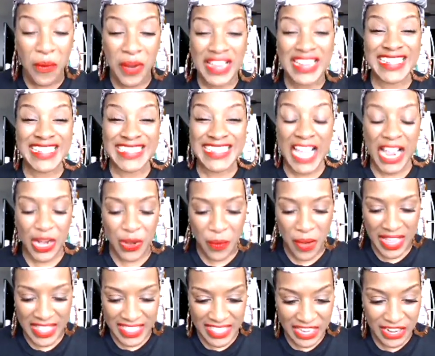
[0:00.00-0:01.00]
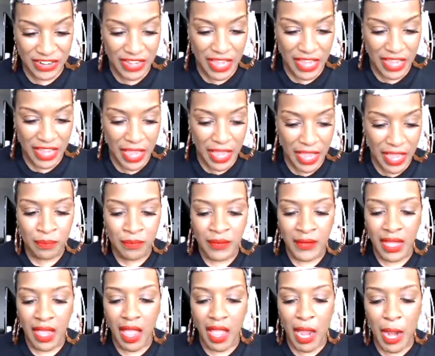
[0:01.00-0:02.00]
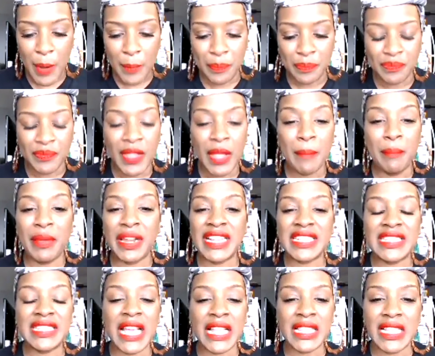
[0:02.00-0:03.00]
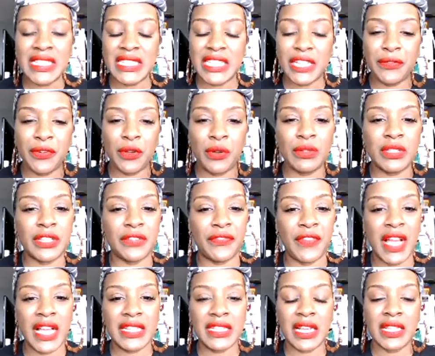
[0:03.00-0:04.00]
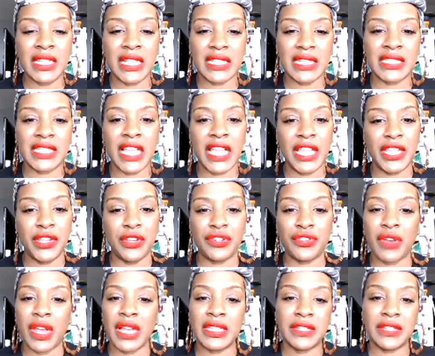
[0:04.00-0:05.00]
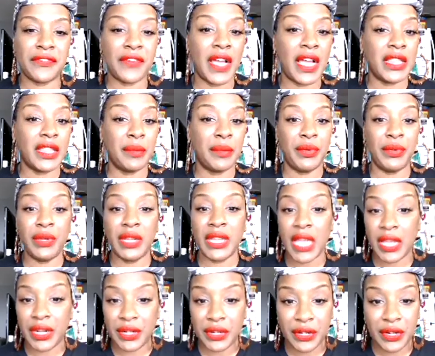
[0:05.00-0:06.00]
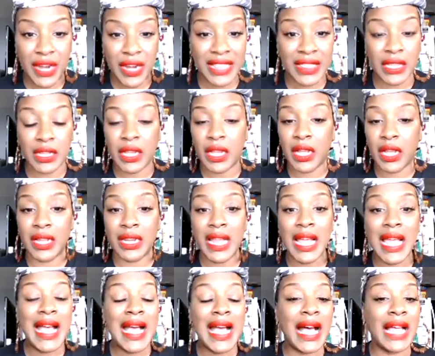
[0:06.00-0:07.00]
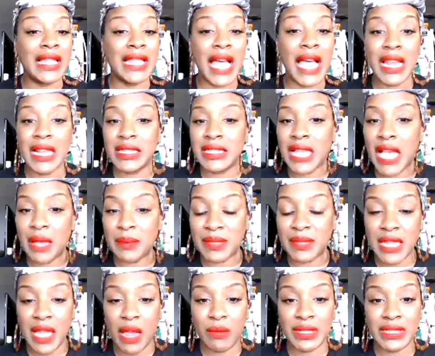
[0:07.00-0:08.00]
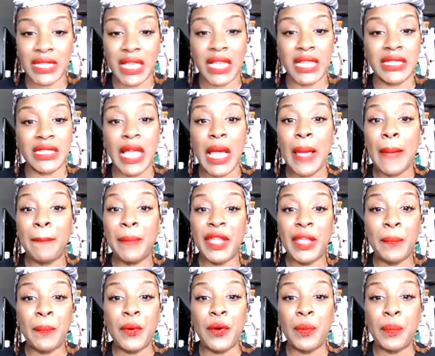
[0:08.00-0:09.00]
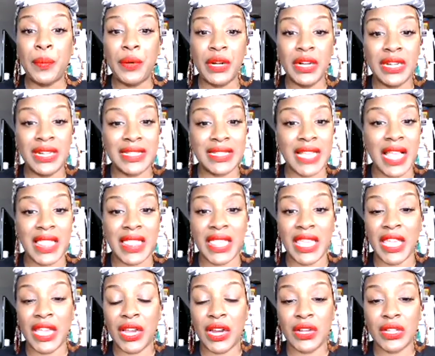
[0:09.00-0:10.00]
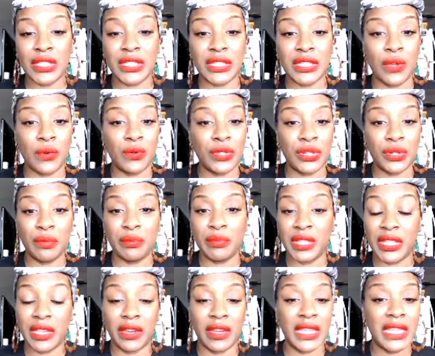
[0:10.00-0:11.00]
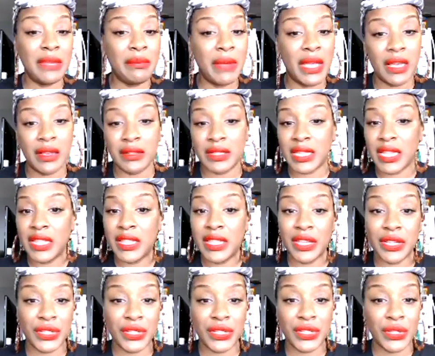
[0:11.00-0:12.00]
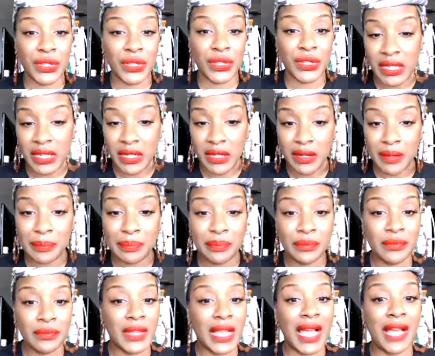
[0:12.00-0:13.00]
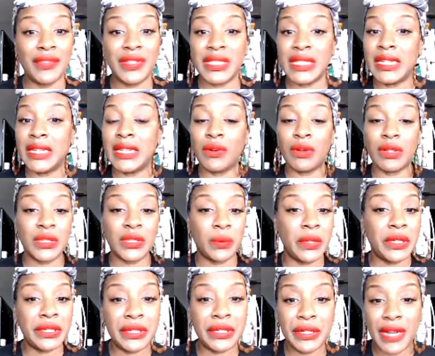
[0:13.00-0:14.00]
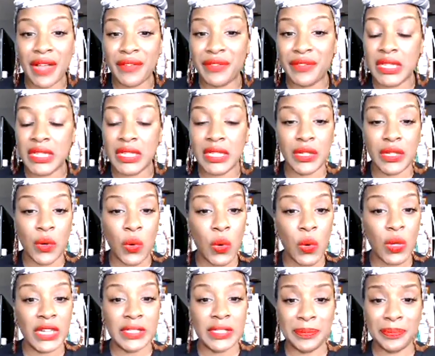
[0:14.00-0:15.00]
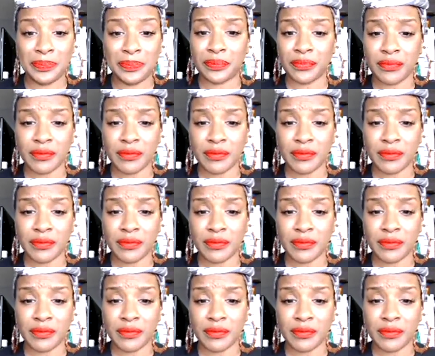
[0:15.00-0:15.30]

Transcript: is not quite there yet. But it's not that difficult to find out. Let's say you're trying to find the beauty editor at The Cut. A lot of times nowadays, people put their emails in their social media. I've seen it on Twitter. I've seen it on